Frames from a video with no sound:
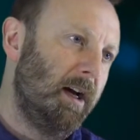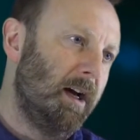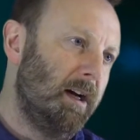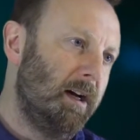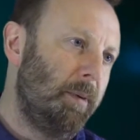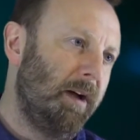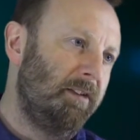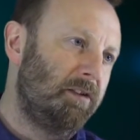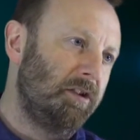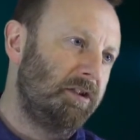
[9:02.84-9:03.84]
a pay
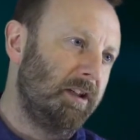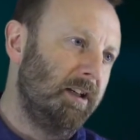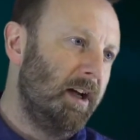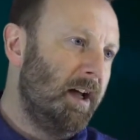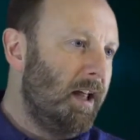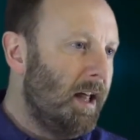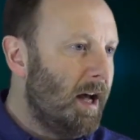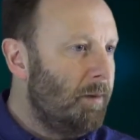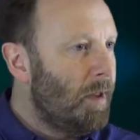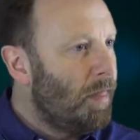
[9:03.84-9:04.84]
structure.
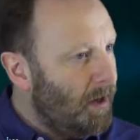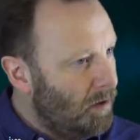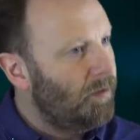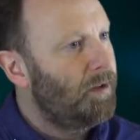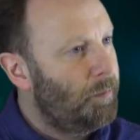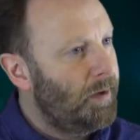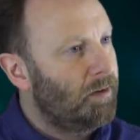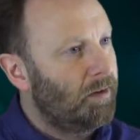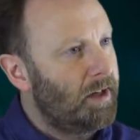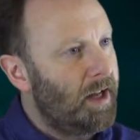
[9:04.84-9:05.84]
They're not the
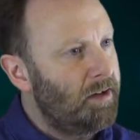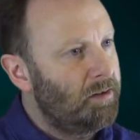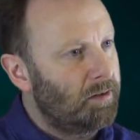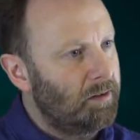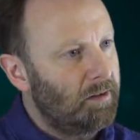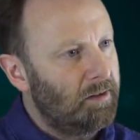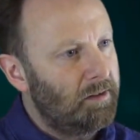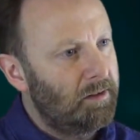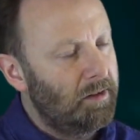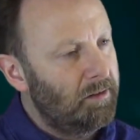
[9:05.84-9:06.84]
be-all and end-all.
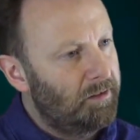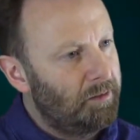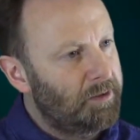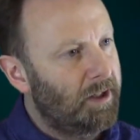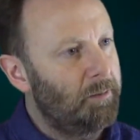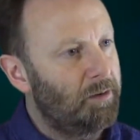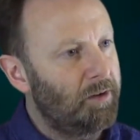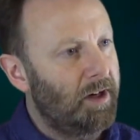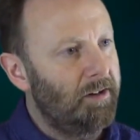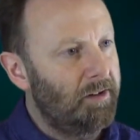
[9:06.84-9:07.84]
Sometimes
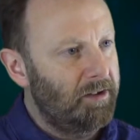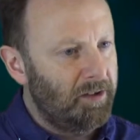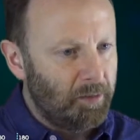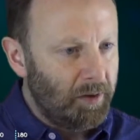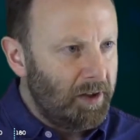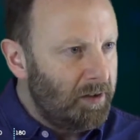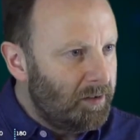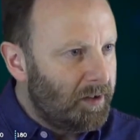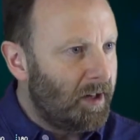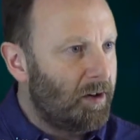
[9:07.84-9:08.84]
organizations will
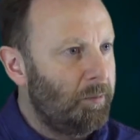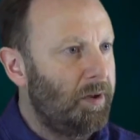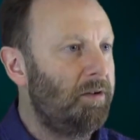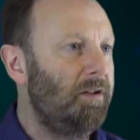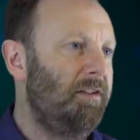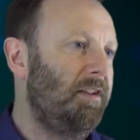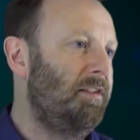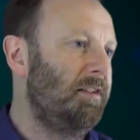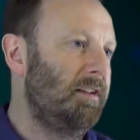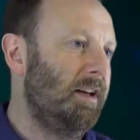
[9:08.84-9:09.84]
use kind of
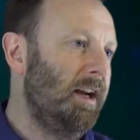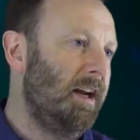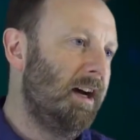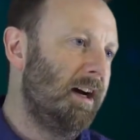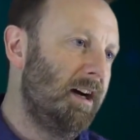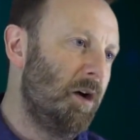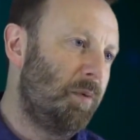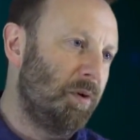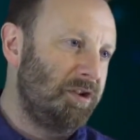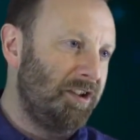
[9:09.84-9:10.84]
computer-assisted
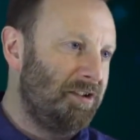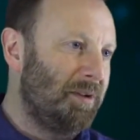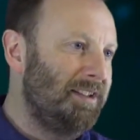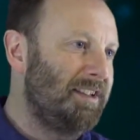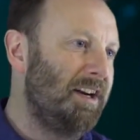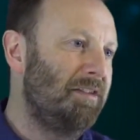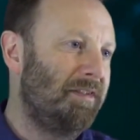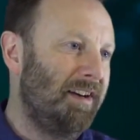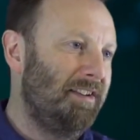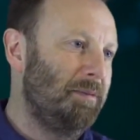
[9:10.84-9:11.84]
approaches to
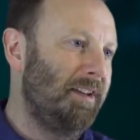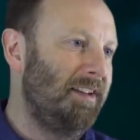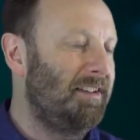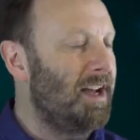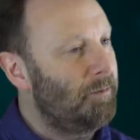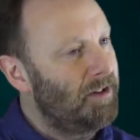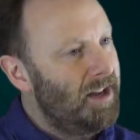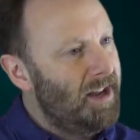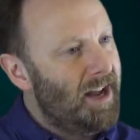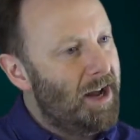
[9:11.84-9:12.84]
identify some of these gaps.
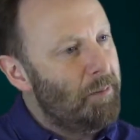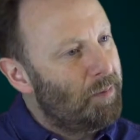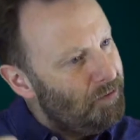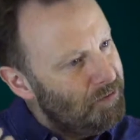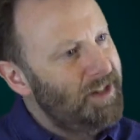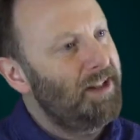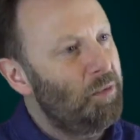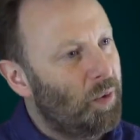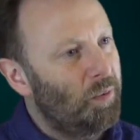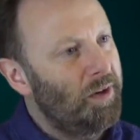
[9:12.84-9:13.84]
But really
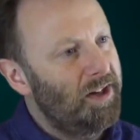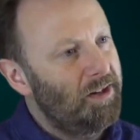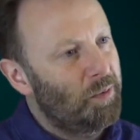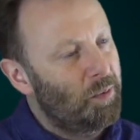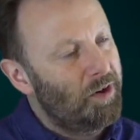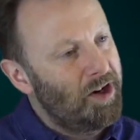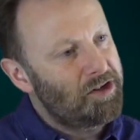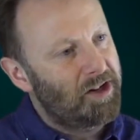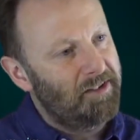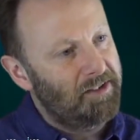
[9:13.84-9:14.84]
what we're
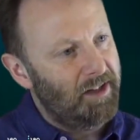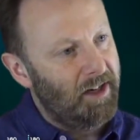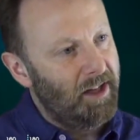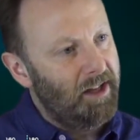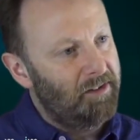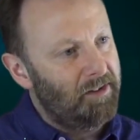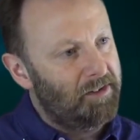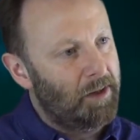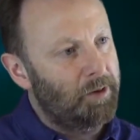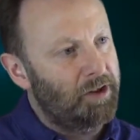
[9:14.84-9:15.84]
interested in is
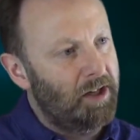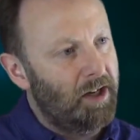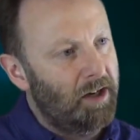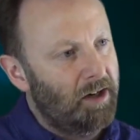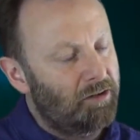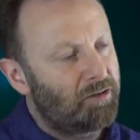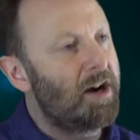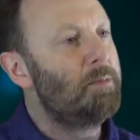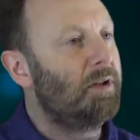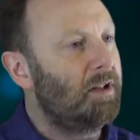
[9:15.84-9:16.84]
establishing a
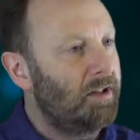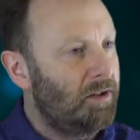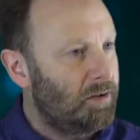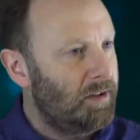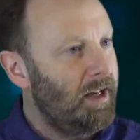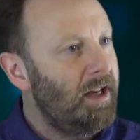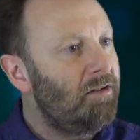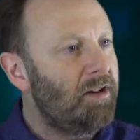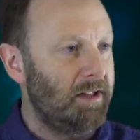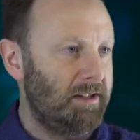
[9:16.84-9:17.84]
credible and
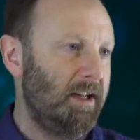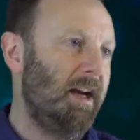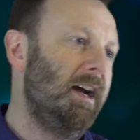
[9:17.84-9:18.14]
coherent